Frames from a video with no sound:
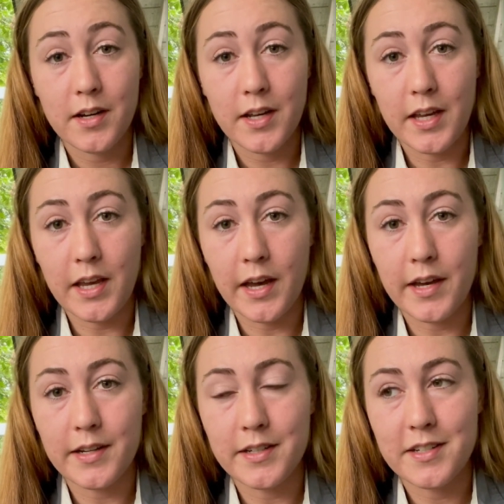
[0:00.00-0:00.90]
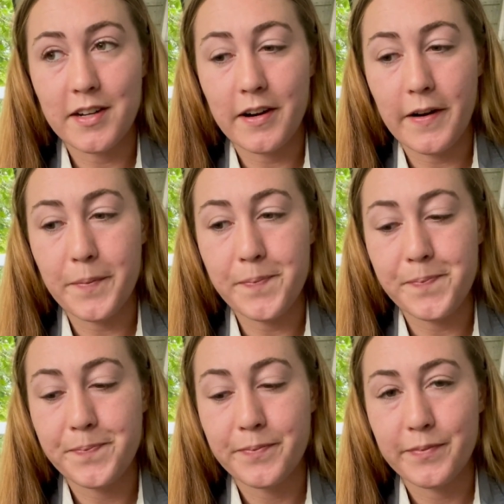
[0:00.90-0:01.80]
and,
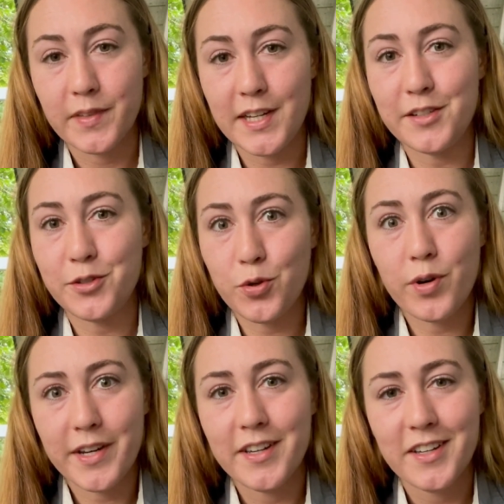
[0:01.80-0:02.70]
um, and joy